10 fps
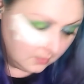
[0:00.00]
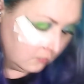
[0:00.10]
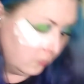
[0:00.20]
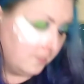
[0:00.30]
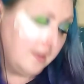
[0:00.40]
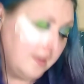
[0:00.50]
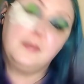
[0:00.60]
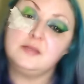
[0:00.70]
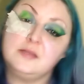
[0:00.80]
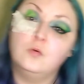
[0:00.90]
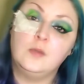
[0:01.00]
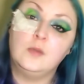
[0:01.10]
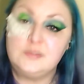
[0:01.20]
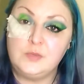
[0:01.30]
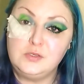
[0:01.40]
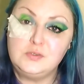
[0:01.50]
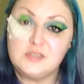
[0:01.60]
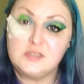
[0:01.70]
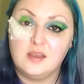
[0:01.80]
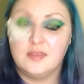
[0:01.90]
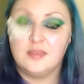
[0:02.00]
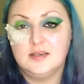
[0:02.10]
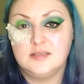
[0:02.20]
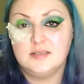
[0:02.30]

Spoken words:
Remember, always when you start this,